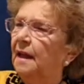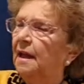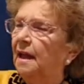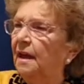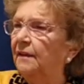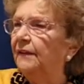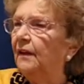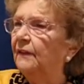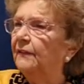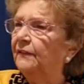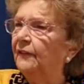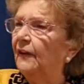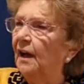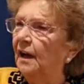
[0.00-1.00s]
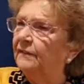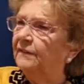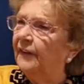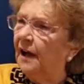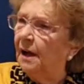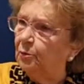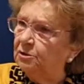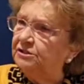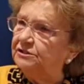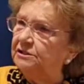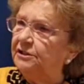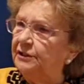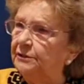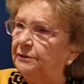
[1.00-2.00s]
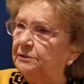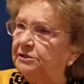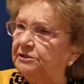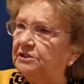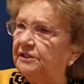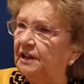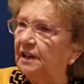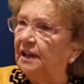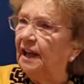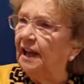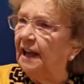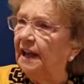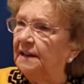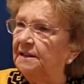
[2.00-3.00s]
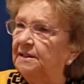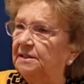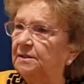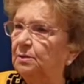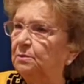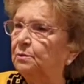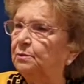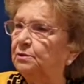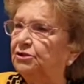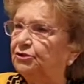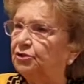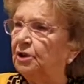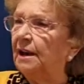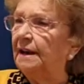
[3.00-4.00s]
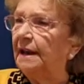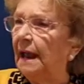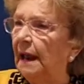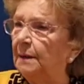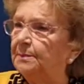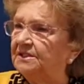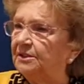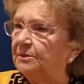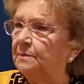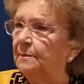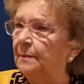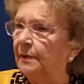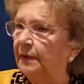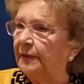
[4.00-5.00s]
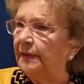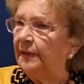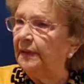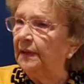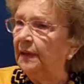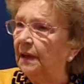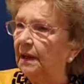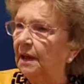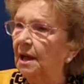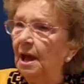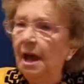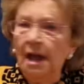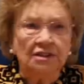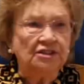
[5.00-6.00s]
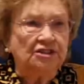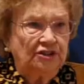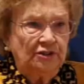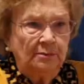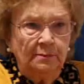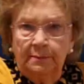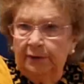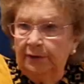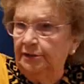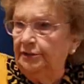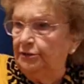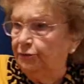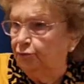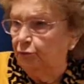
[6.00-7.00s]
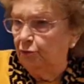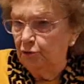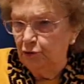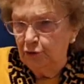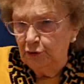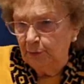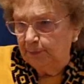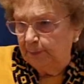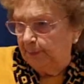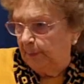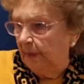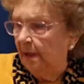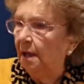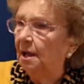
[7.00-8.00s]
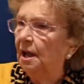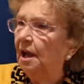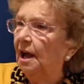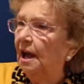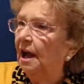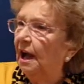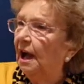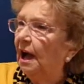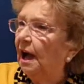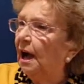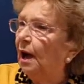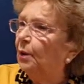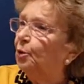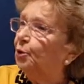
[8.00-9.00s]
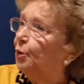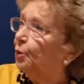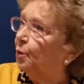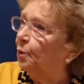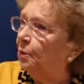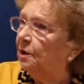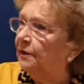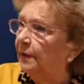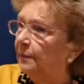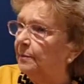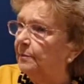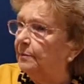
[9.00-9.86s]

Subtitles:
If I was a nurse and was trying to help somebody, and somebody's running up, I would hold them.